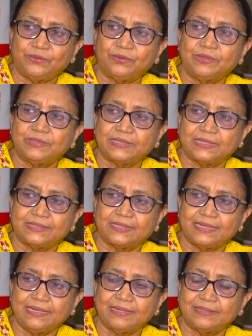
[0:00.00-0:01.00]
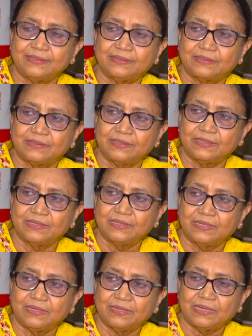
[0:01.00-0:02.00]
No, the thing is,
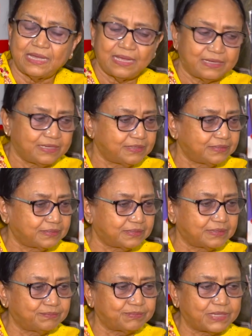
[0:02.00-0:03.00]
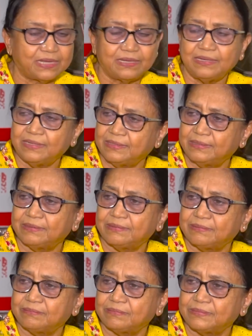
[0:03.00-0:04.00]
as I
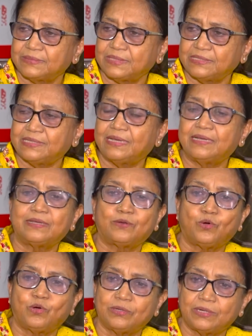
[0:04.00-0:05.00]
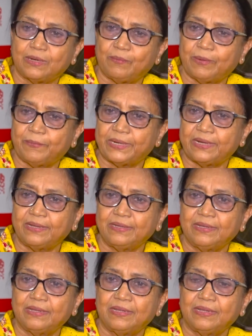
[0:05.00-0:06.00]
go on remembering,
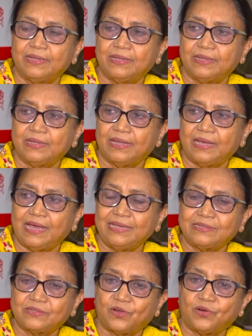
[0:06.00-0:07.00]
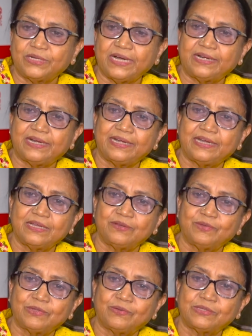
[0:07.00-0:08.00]
I started writing
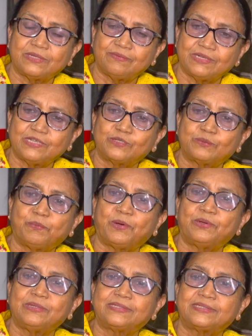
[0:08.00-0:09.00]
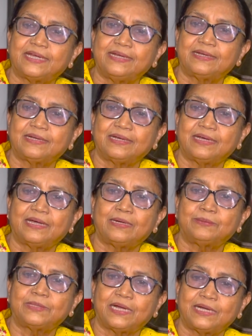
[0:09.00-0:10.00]
when I was a very small child,
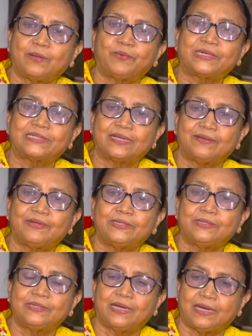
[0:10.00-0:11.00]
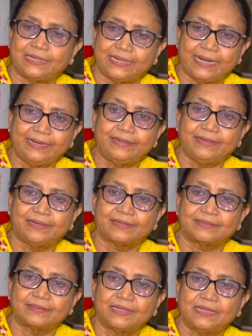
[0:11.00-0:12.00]
at about 7 or 8
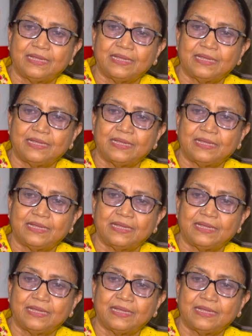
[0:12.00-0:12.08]
years.